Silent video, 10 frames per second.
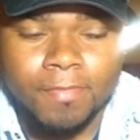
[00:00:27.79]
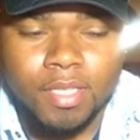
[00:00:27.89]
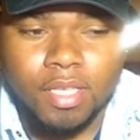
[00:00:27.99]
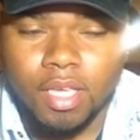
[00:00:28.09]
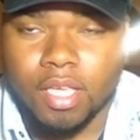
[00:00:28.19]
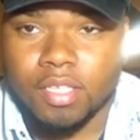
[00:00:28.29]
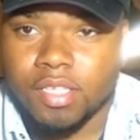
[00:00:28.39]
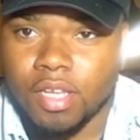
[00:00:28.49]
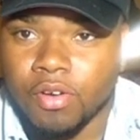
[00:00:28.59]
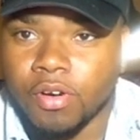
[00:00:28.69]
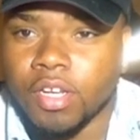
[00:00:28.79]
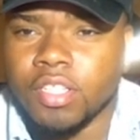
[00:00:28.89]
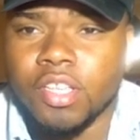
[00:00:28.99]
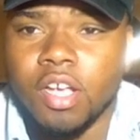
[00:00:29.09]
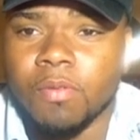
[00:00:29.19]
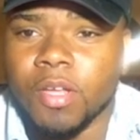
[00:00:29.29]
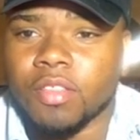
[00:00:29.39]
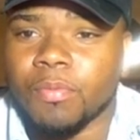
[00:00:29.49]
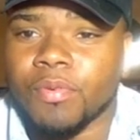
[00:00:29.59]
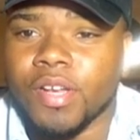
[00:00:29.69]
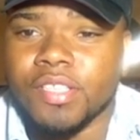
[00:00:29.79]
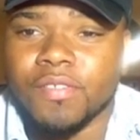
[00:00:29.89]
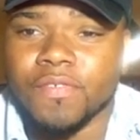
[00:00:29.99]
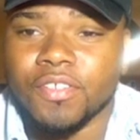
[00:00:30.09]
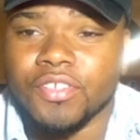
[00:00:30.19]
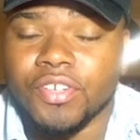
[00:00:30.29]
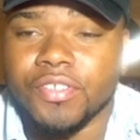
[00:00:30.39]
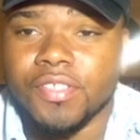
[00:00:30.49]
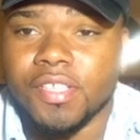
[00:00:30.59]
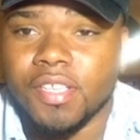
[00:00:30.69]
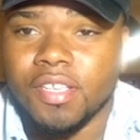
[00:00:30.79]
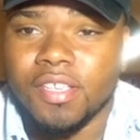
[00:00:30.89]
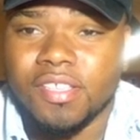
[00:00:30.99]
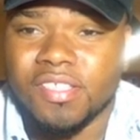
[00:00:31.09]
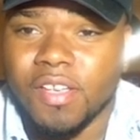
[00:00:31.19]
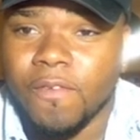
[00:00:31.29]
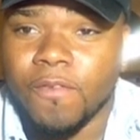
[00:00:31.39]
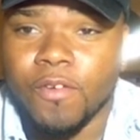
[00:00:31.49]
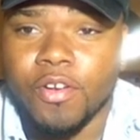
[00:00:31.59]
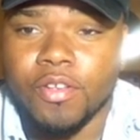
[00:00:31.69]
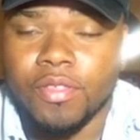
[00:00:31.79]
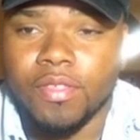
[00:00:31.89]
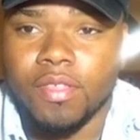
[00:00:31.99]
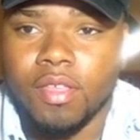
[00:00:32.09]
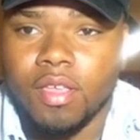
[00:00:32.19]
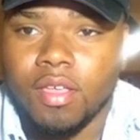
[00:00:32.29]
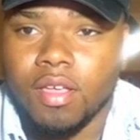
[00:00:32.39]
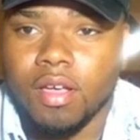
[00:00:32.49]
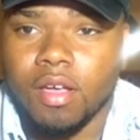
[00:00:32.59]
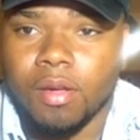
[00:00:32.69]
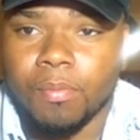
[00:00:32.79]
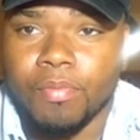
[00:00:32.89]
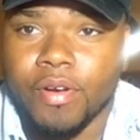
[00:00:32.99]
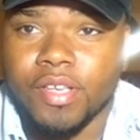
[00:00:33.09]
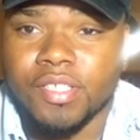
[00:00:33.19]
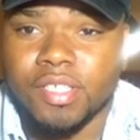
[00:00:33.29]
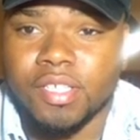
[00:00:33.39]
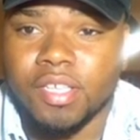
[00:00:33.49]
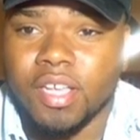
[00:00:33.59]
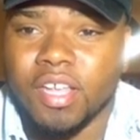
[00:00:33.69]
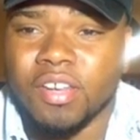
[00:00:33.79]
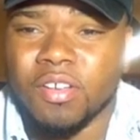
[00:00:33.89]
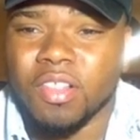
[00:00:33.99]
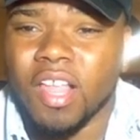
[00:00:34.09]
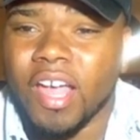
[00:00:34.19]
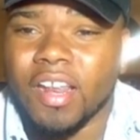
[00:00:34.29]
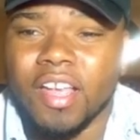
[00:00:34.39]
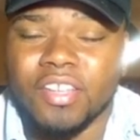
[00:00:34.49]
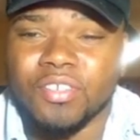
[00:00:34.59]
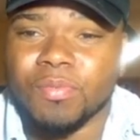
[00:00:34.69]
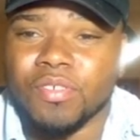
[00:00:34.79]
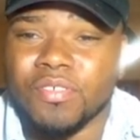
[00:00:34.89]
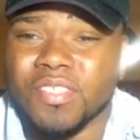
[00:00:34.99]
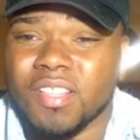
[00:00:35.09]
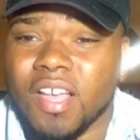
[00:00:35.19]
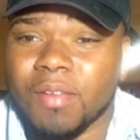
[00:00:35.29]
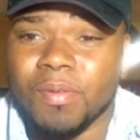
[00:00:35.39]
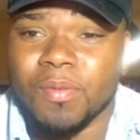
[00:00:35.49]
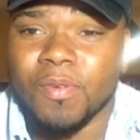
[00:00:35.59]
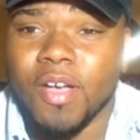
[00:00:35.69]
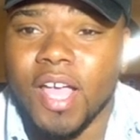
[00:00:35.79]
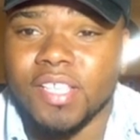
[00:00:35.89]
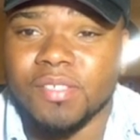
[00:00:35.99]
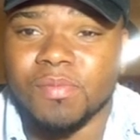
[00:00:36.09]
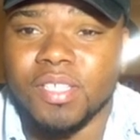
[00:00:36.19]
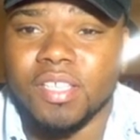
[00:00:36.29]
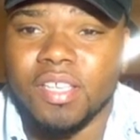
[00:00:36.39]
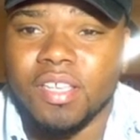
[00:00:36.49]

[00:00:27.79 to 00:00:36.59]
yeah. Today we're gonna talk about the price of your jersey, self-worth, pricing. I know a lot of entrepreneurs, a lot of people ask me,